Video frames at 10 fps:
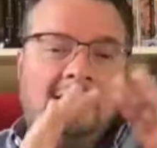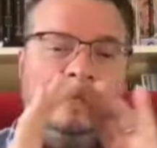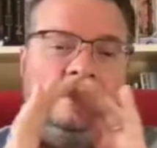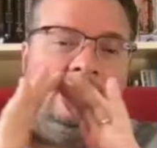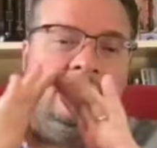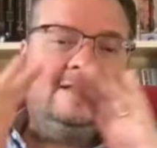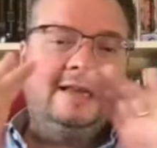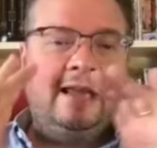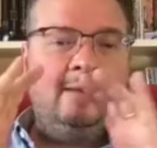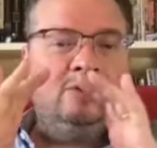And you
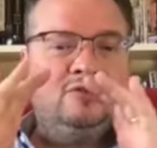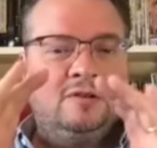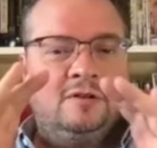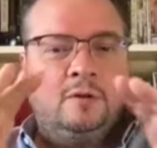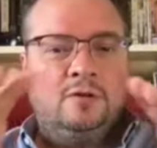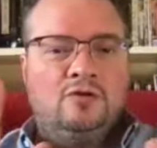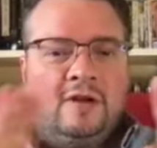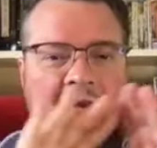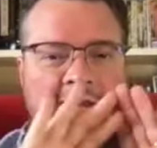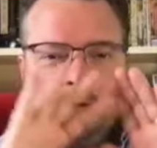see images of those
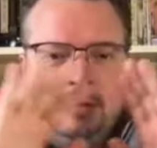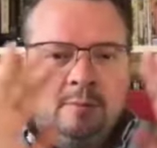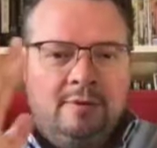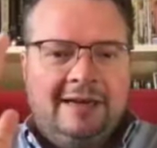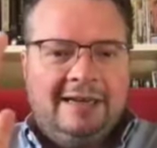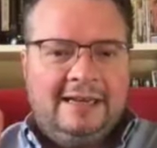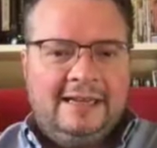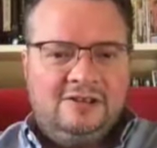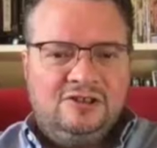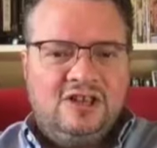trains, they're
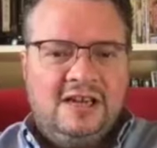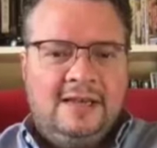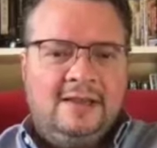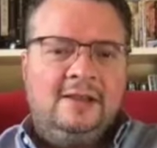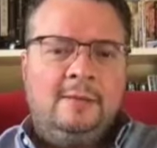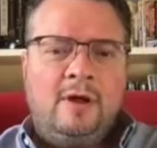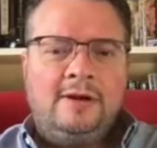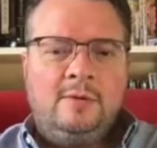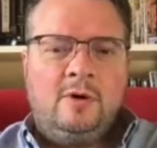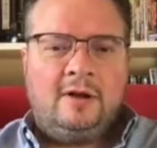completely sheathed in the
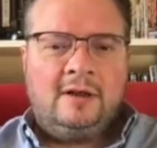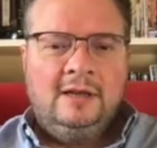bodywork.